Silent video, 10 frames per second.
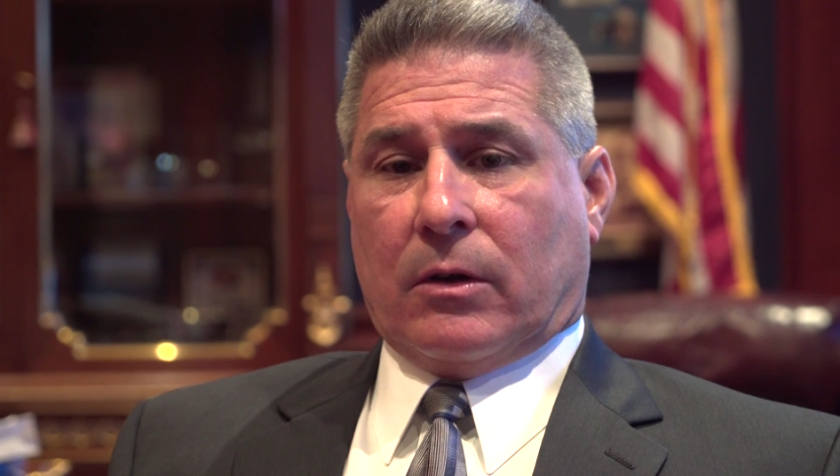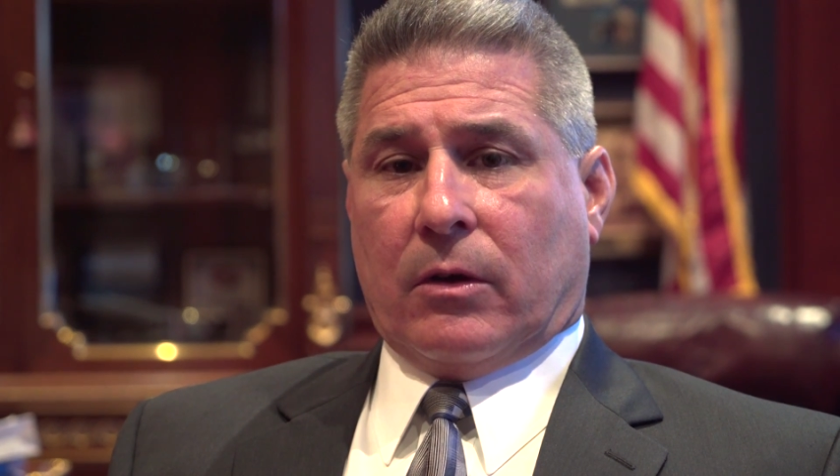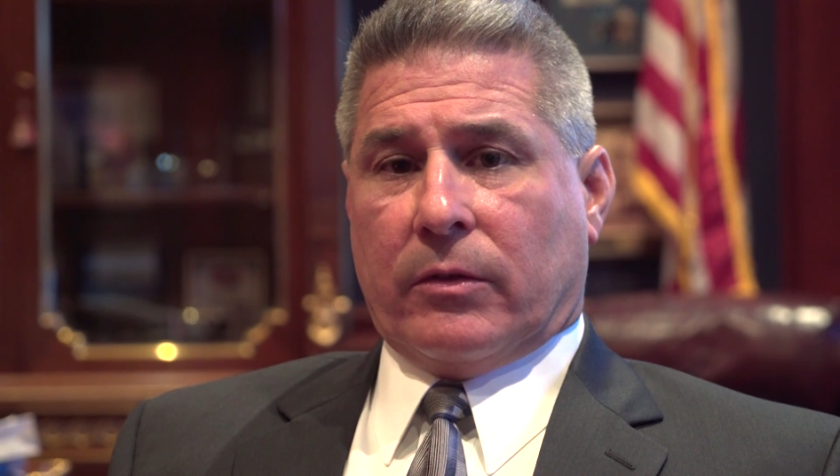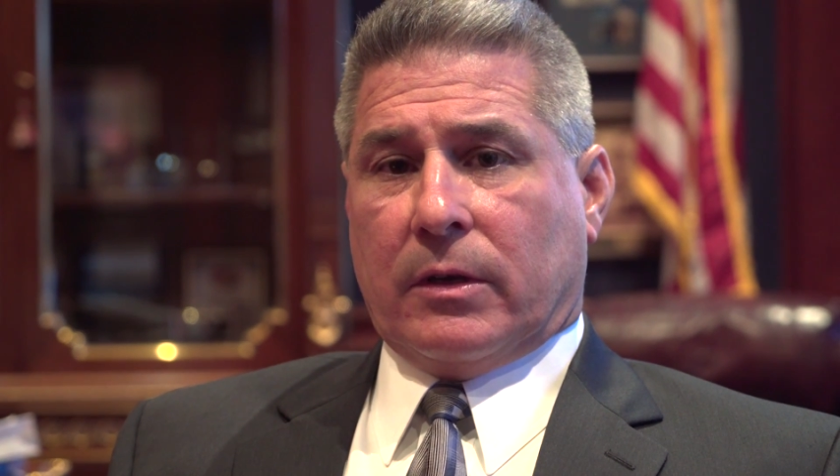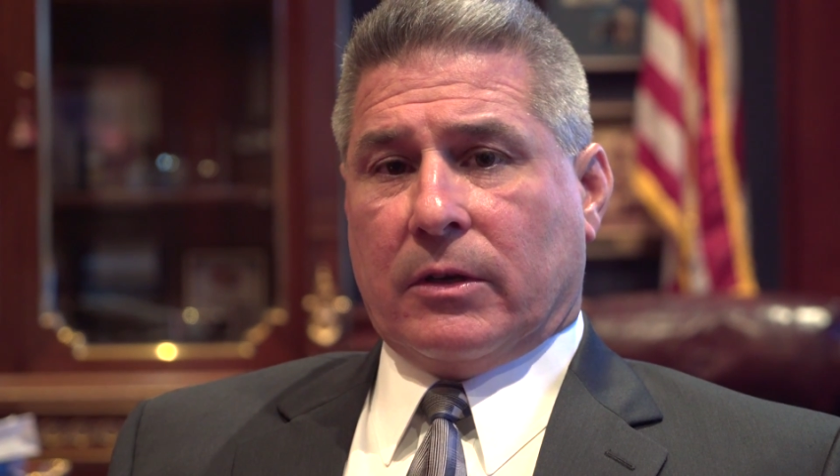
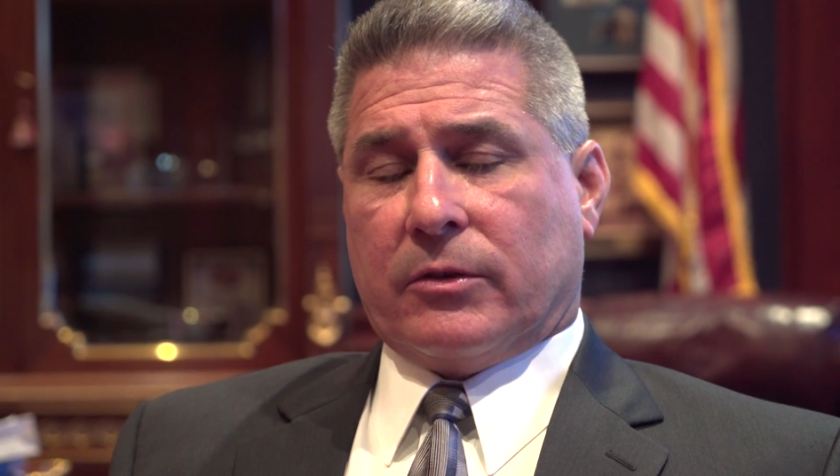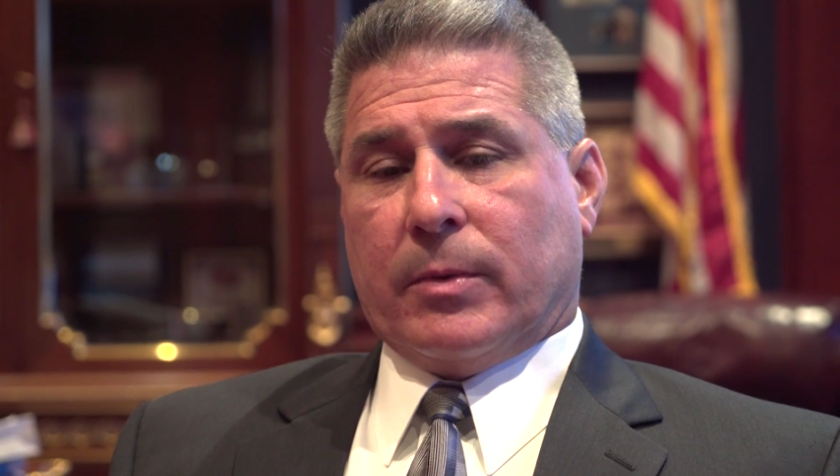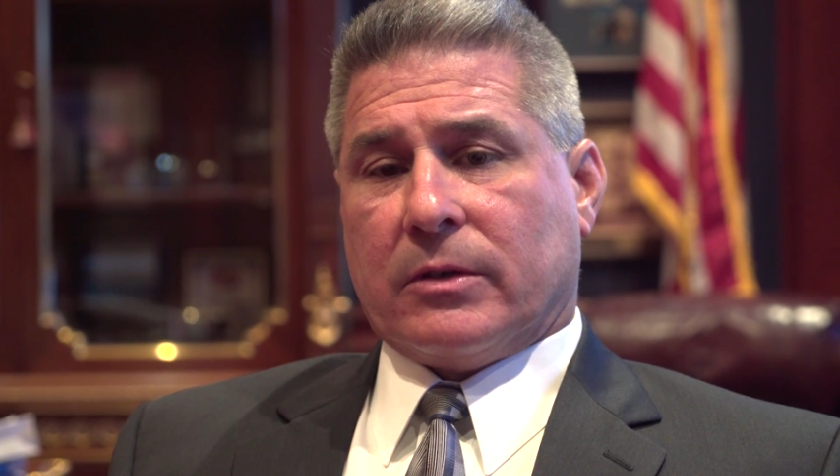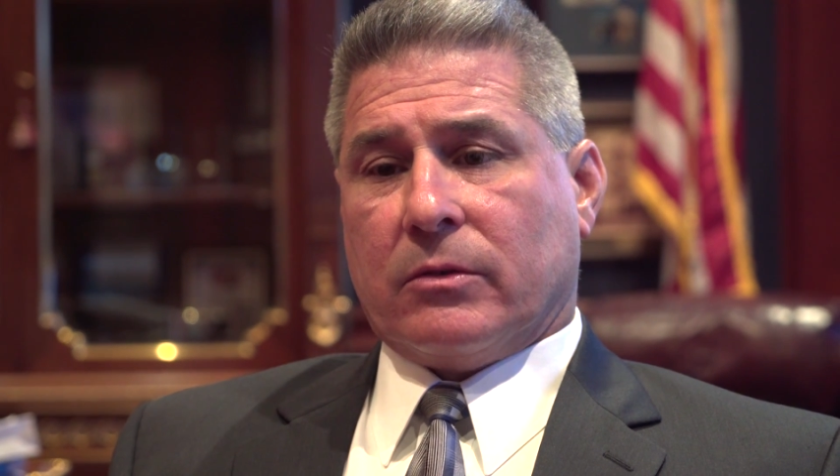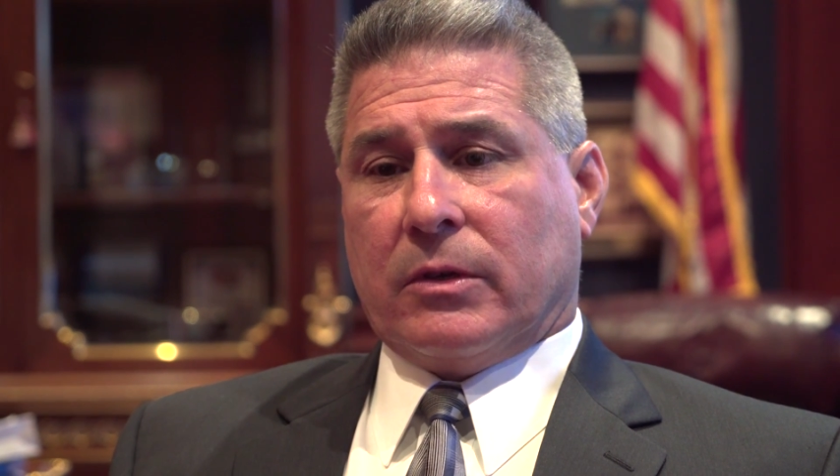all the
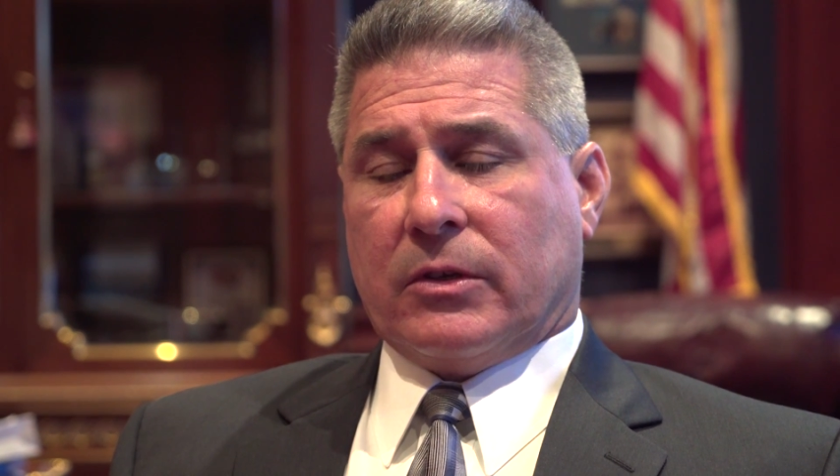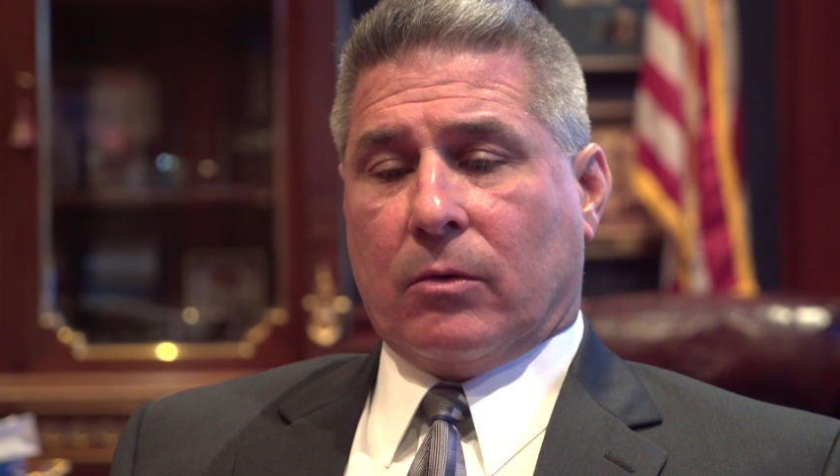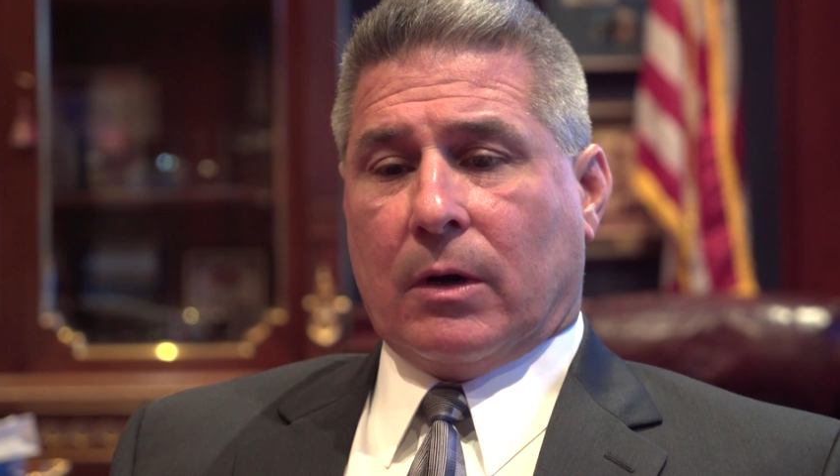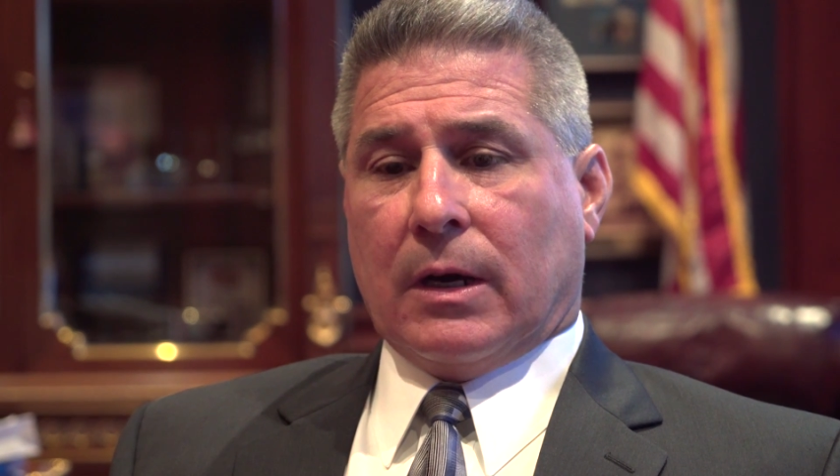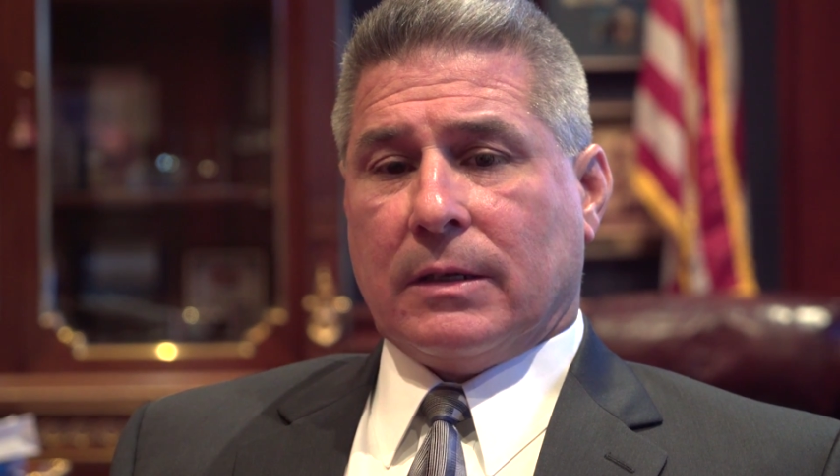specialty
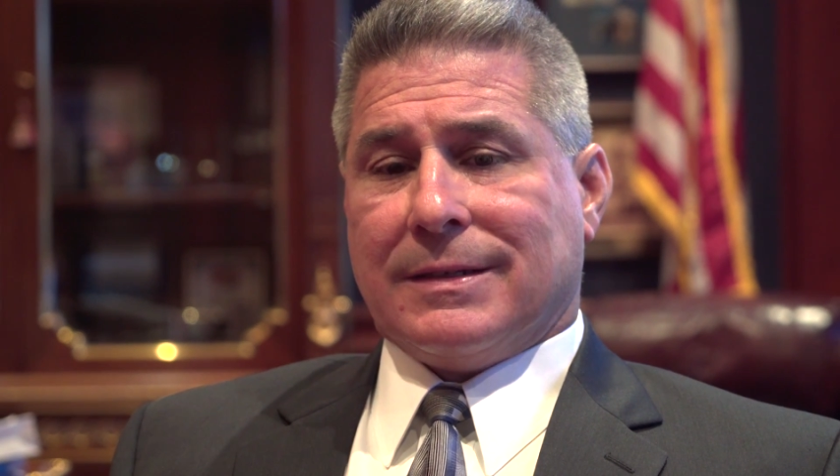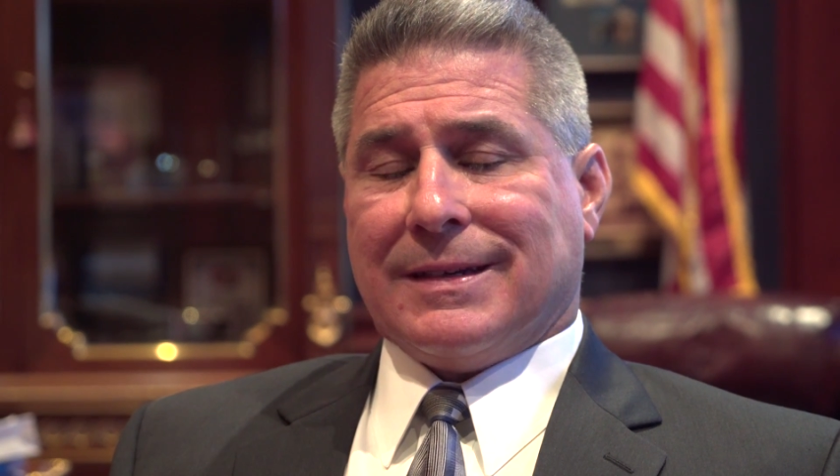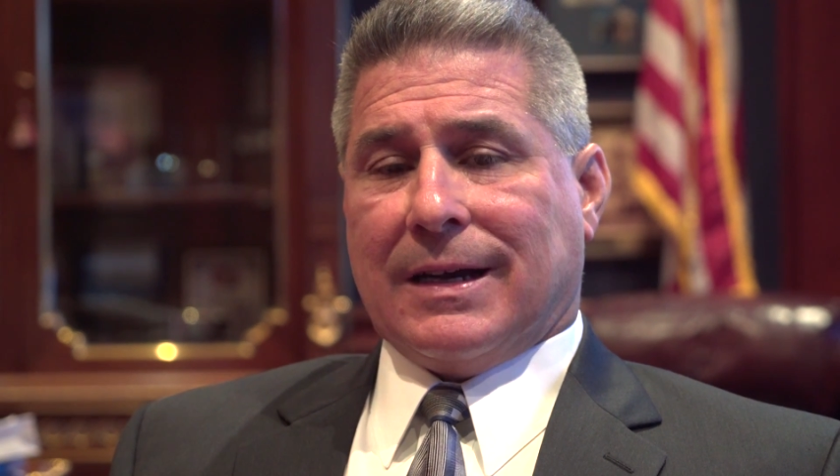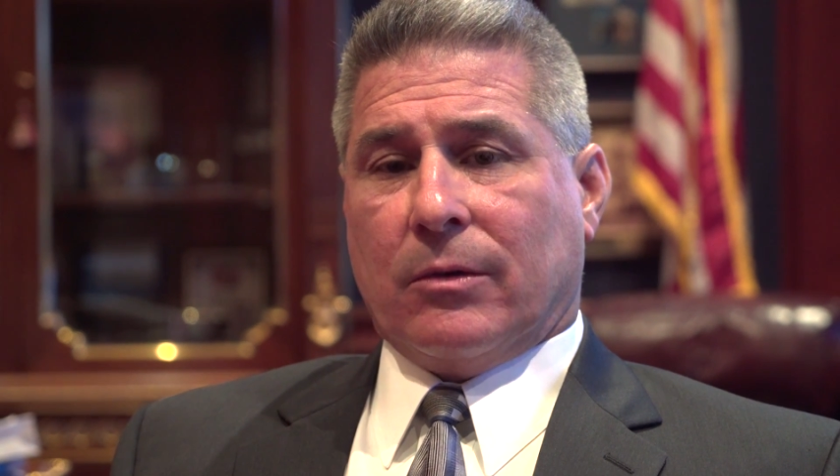squads.